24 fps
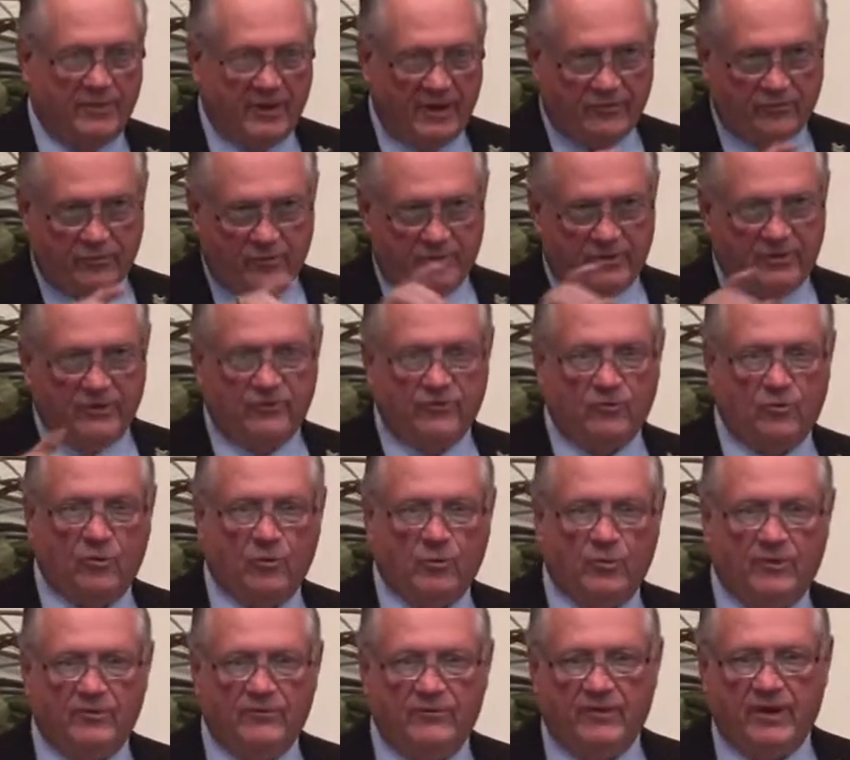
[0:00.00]
That's what this
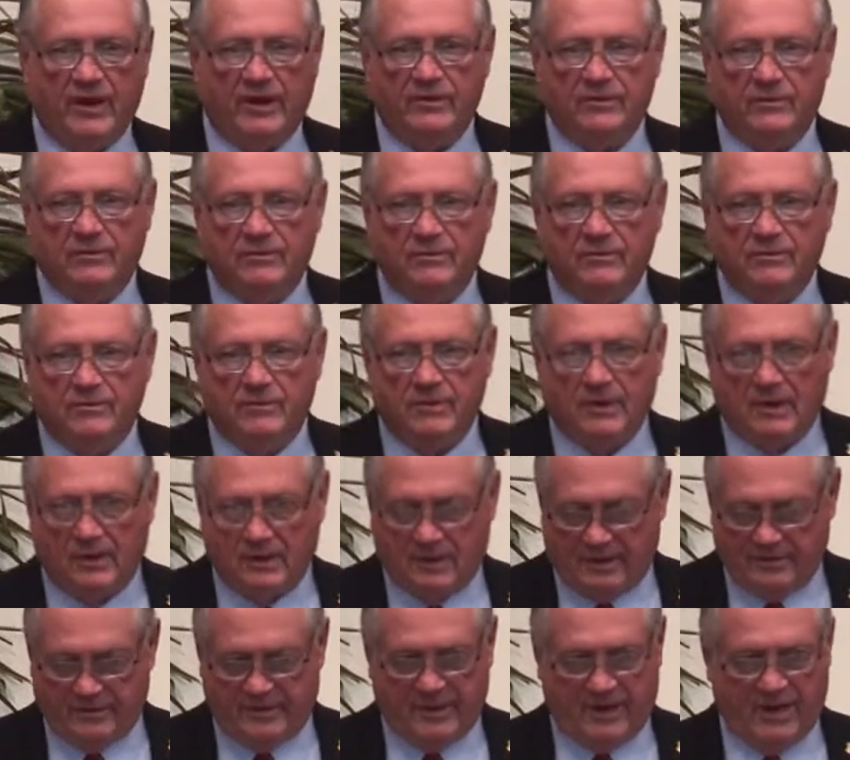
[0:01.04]
group
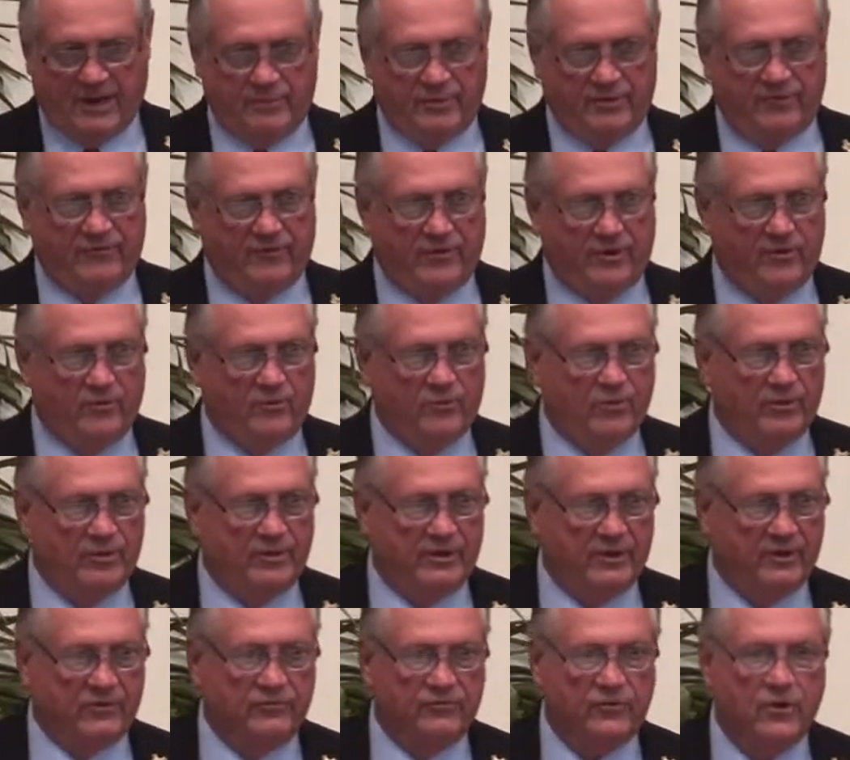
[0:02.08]
that I'm involved
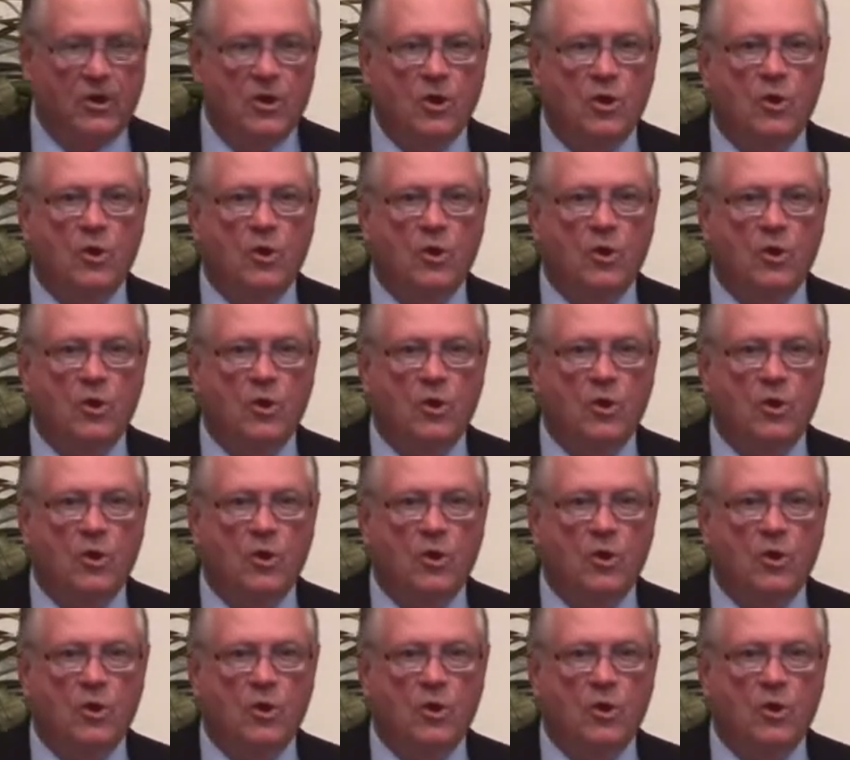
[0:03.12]
with is.